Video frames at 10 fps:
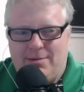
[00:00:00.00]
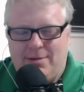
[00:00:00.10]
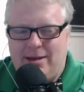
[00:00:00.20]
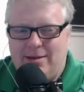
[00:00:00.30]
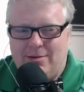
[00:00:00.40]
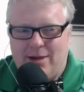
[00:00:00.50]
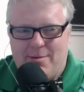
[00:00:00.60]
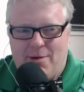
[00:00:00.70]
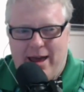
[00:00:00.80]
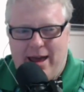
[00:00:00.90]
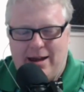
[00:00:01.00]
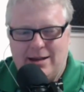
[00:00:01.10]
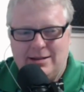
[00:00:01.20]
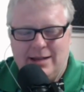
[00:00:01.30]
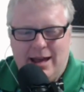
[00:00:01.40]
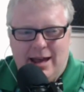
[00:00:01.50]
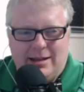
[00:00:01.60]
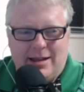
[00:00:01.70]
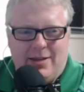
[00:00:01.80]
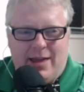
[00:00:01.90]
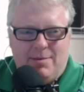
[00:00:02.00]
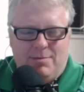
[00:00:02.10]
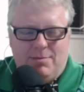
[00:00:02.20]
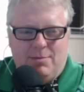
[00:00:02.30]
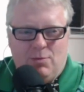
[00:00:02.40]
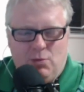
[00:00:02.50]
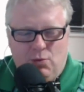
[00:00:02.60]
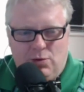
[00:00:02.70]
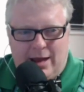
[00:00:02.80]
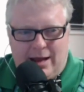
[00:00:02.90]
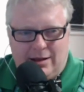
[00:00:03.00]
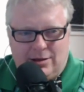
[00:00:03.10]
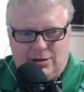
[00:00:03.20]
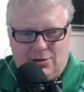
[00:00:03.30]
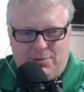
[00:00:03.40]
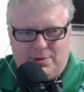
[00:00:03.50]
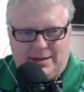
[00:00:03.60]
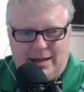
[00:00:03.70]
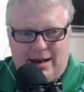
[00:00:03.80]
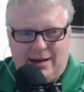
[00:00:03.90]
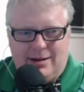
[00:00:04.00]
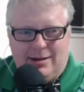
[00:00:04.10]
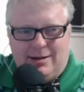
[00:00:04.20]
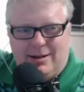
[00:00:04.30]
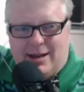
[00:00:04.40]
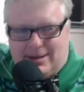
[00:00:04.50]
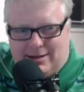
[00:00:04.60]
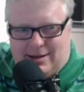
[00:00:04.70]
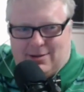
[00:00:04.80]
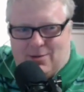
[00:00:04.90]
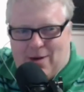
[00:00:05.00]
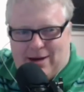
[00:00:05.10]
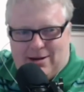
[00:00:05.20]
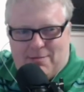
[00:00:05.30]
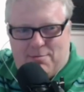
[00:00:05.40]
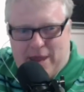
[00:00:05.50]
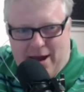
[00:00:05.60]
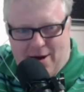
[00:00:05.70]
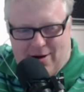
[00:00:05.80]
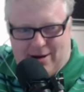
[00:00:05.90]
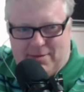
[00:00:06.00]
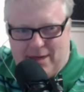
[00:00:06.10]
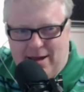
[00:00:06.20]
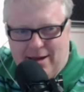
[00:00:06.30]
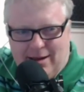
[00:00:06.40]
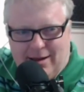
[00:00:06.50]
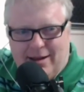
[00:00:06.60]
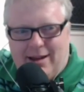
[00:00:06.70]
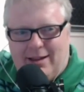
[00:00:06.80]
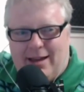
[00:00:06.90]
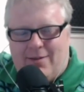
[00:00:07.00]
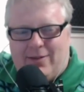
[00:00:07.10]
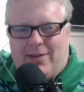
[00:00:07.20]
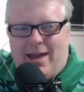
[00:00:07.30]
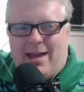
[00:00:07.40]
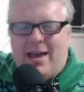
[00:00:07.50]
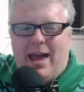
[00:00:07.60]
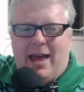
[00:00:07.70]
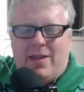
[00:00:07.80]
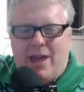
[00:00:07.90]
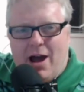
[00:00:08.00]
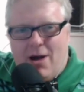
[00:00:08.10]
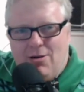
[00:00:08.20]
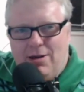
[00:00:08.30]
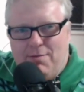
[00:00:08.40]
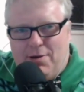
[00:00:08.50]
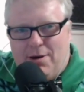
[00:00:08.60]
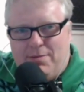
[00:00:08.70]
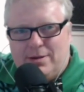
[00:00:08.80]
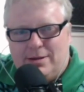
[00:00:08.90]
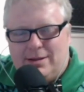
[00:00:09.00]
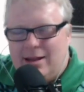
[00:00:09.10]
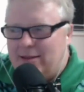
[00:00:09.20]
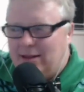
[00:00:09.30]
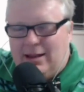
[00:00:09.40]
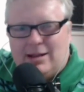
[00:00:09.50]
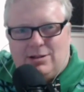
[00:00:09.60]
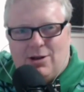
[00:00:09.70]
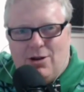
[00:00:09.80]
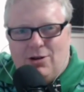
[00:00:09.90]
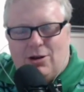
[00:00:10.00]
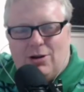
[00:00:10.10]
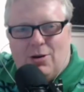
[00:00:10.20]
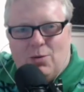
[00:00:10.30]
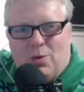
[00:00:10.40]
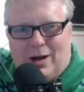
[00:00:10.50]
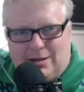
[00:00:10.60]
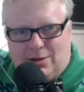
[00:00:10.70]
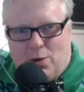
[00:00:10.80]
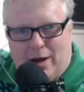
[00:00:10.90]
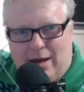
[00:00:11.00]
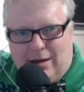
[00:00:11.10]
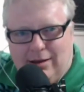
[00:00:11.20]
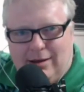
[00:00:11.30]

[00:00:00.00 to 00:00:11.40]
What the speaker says: me where my hand is. Now, that superseded, yes, the one behind me, that one there. And the only purpose that gets turned on once a week,